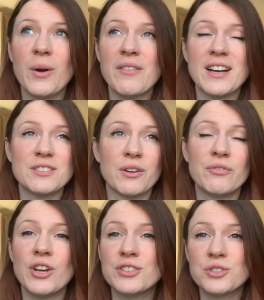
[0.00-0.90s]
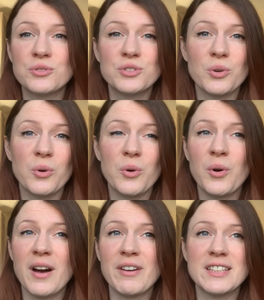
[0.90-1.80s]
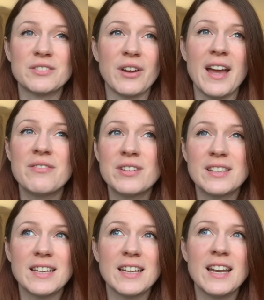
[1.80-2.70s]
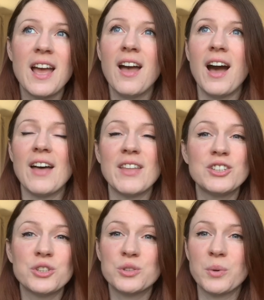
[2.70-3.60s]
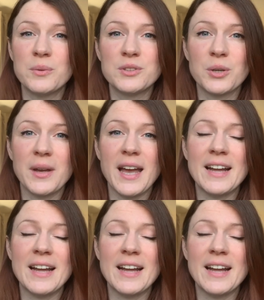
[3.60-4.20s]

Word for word: I've asked for a virtual tour, I've asked for everything, and they just won't do it.